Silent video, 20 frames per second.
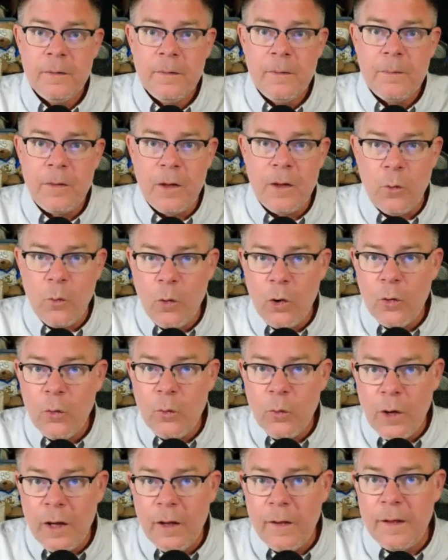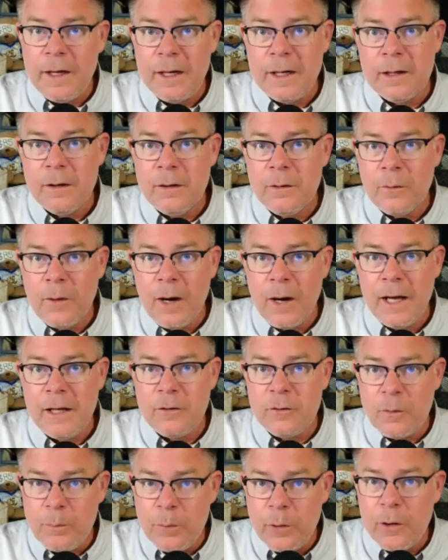that we're willing, right,
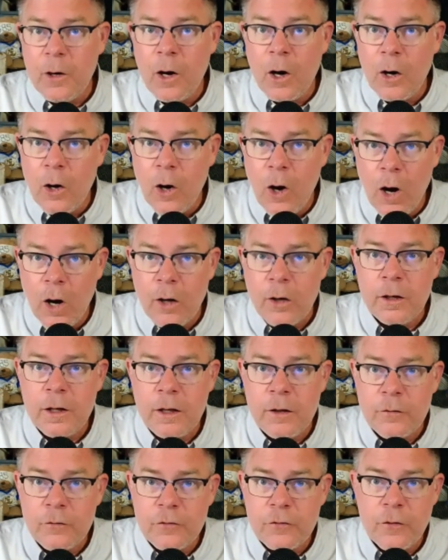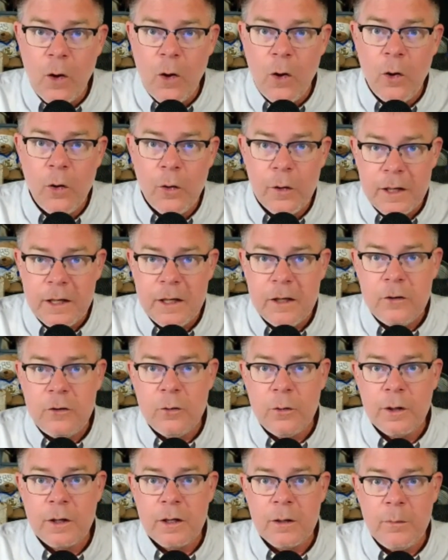to put our heart and soul
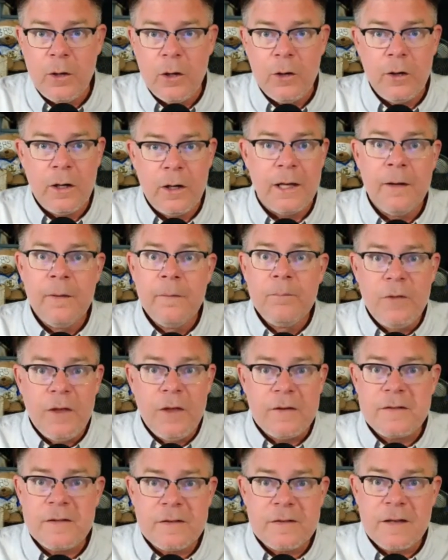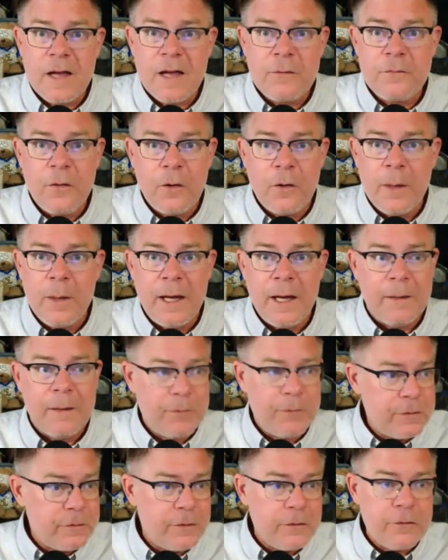into a community. This is it for me.
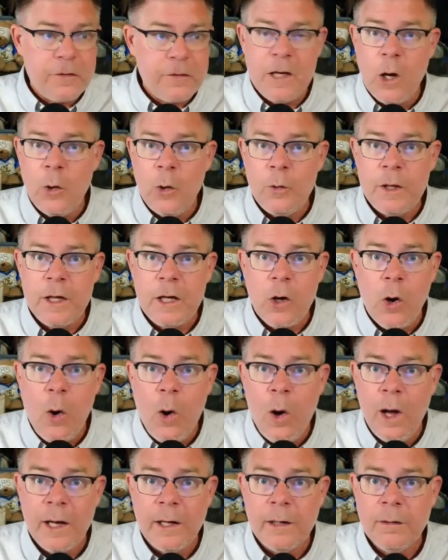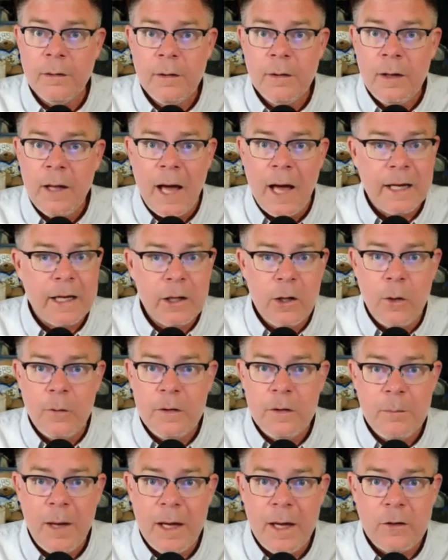This is the only coin. I can
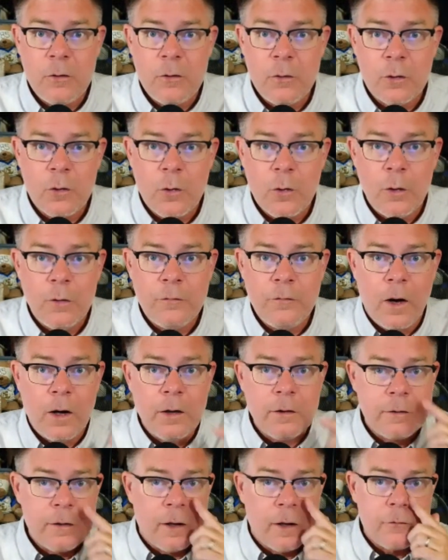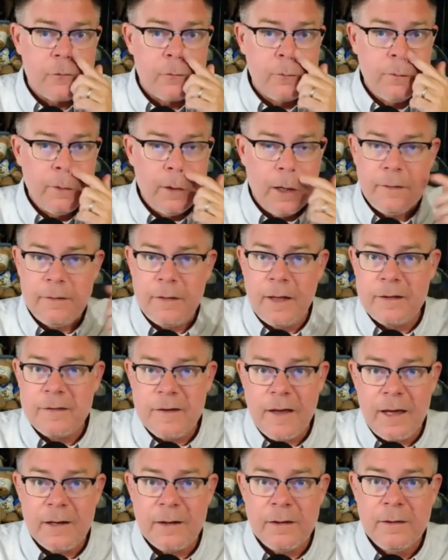only make Unicorn Fart Dust, right? That's
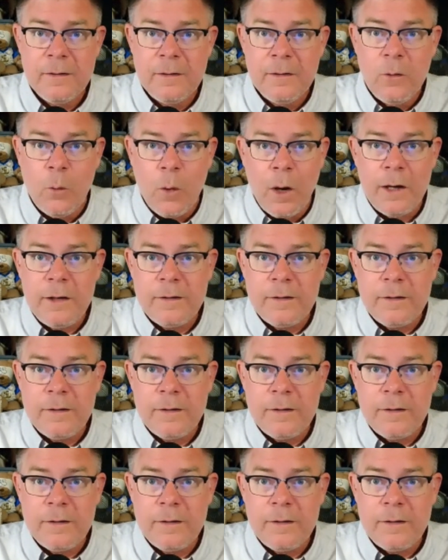it. One